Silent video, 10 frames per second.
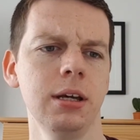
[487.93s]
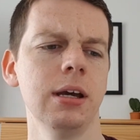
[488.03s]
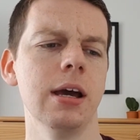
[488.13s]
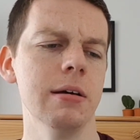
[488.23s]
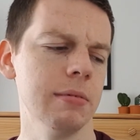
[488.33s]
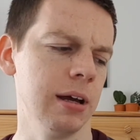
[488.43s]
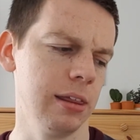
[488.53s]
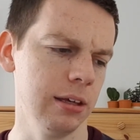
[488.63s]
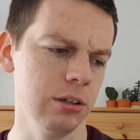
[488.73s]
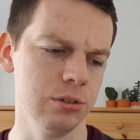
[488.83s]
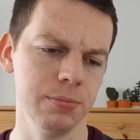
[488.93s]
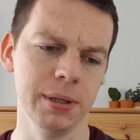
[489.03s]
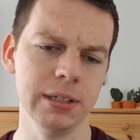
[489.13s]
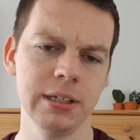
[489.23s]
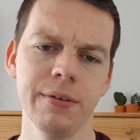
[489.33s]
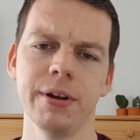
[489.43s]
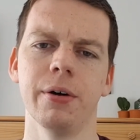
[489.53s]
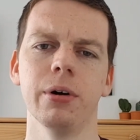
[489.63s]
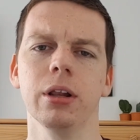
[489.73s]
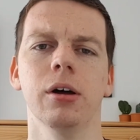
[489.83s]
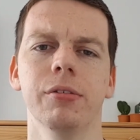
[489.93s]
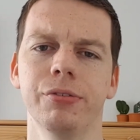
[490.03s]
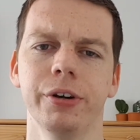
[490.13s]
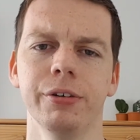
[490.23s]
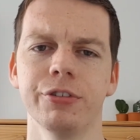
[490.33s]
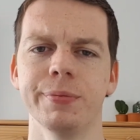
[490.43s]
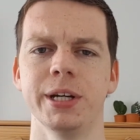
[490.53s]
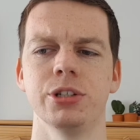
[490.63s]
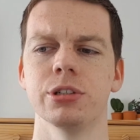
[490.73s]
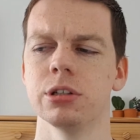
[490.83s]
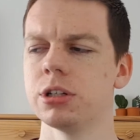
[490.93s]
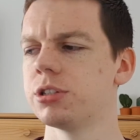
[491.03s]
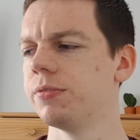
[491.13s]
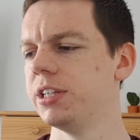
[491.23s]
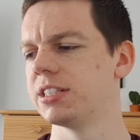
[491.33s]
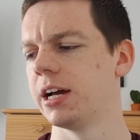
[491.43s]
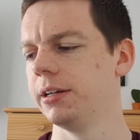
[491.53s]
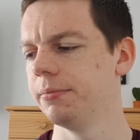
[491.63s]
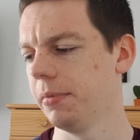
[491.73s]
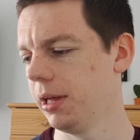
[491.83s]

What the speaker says: I think you should be giving out a lot of free information, lots of insight.